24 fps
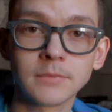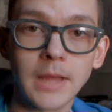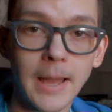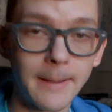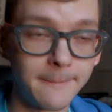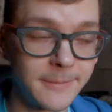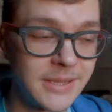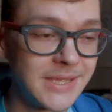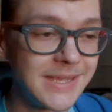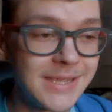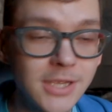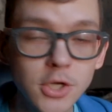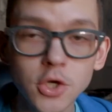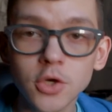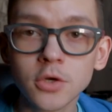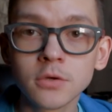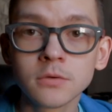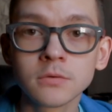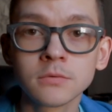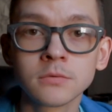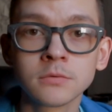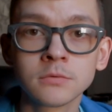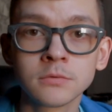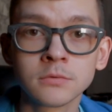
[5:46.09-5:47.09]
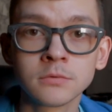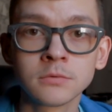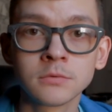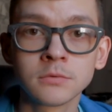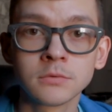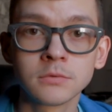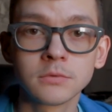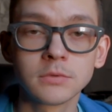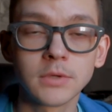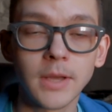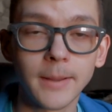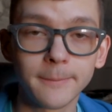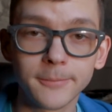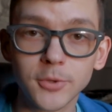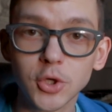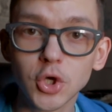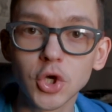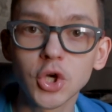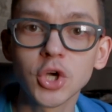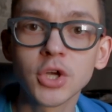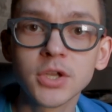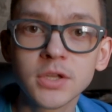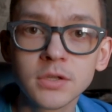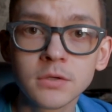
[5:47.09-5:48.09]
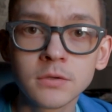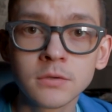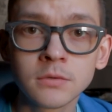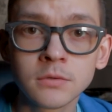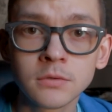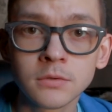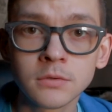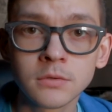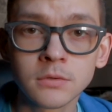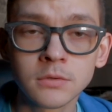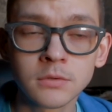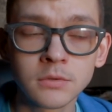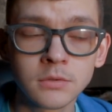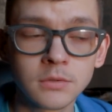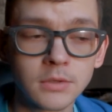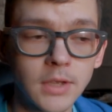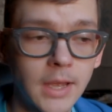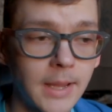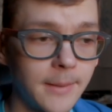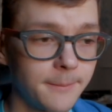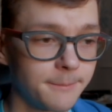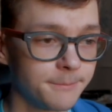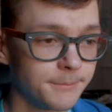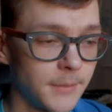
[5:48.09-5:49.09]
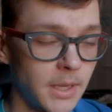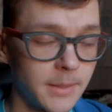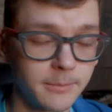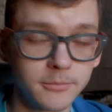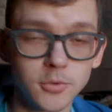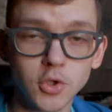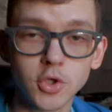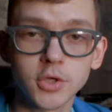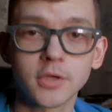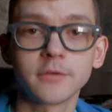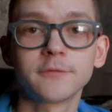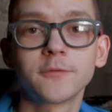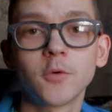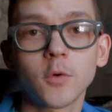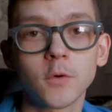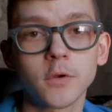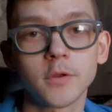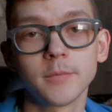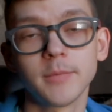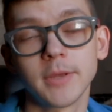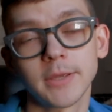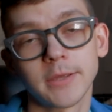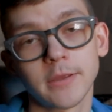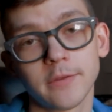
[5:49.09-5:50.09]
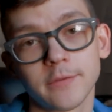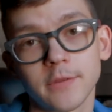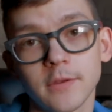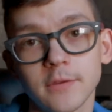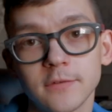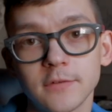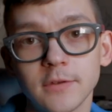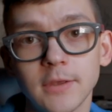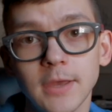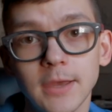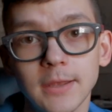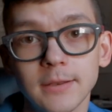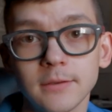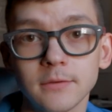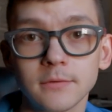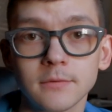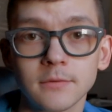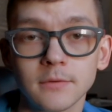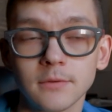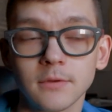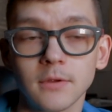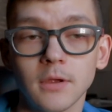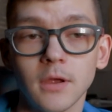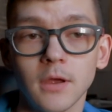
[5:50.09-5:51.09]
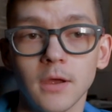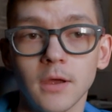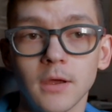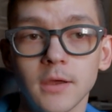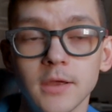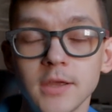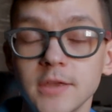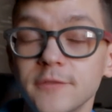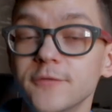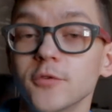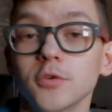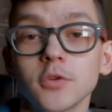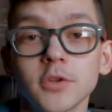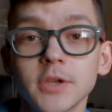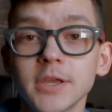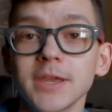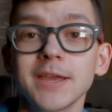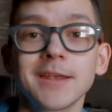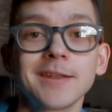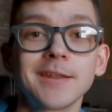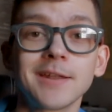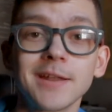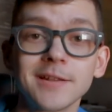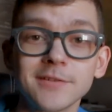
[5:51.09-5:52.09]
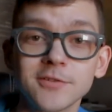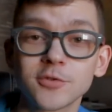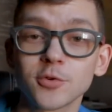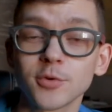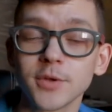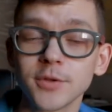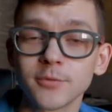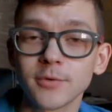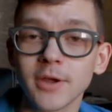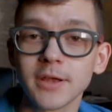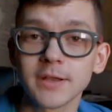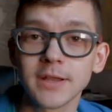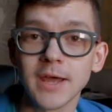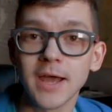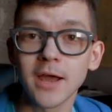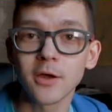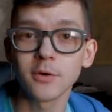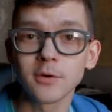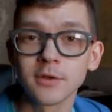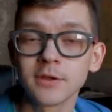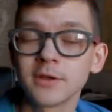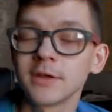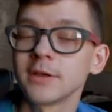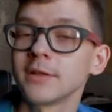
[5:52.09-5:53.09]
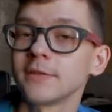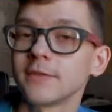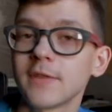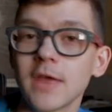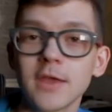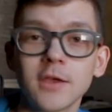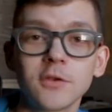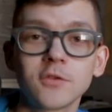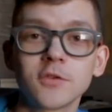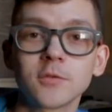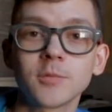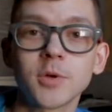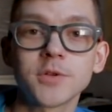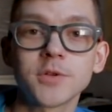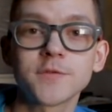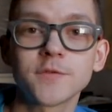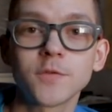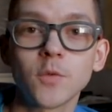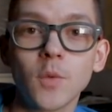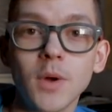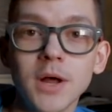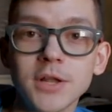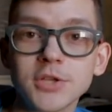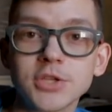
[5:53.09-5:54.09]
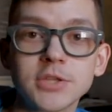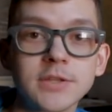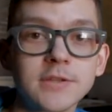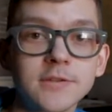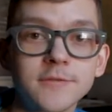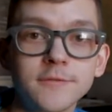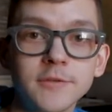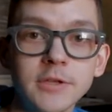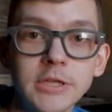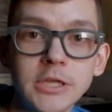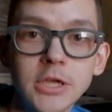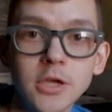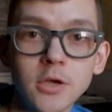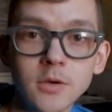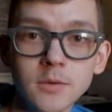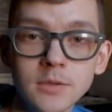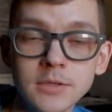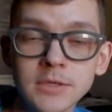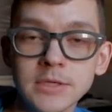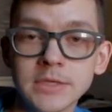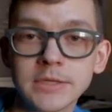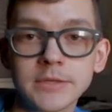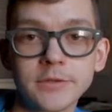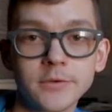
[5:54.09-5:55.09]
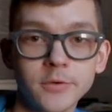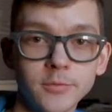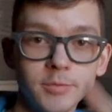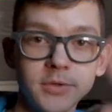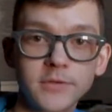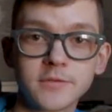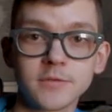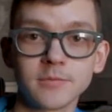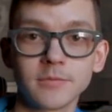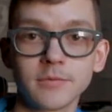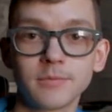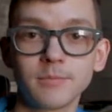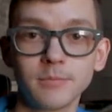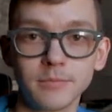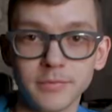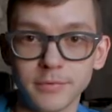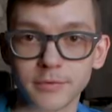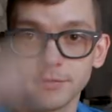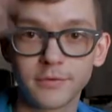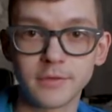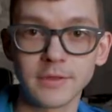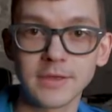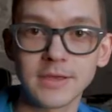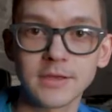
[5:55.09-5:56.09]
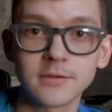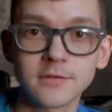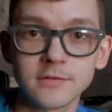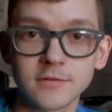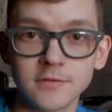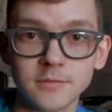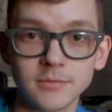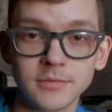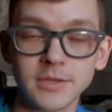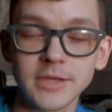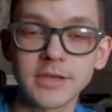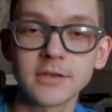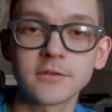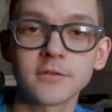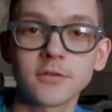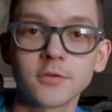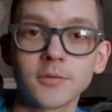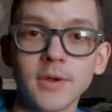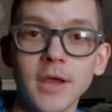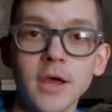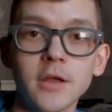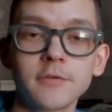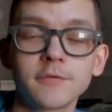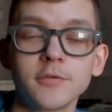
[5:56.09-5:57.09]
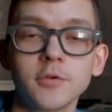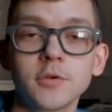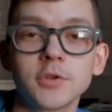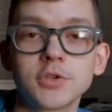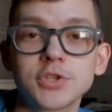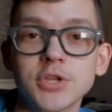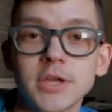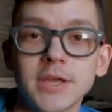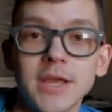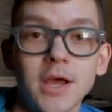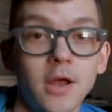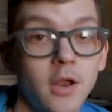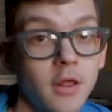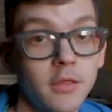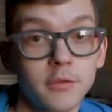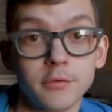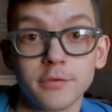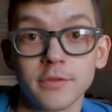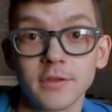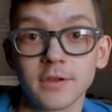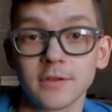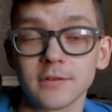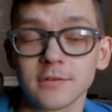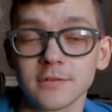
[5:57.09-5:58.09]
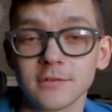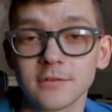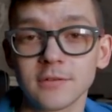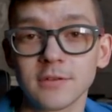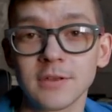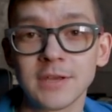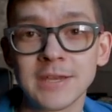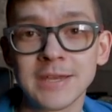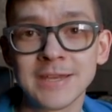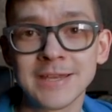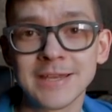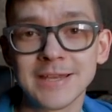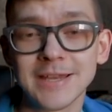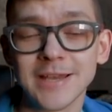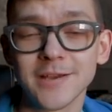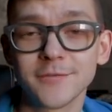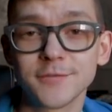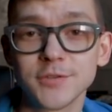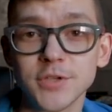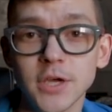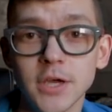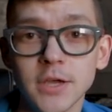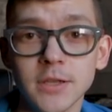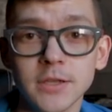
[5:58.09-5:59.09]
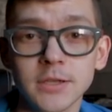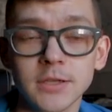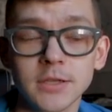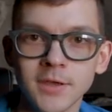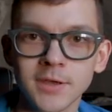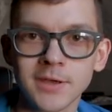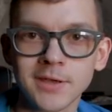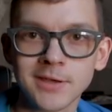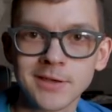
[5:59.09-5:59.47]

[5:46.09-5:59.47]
I'm here. I'm good. I'm looking forward to making things again. If you're looking at an end screen right now, thank you so much for watching this video. There'll be some things, some links around for you to check out other things I've done.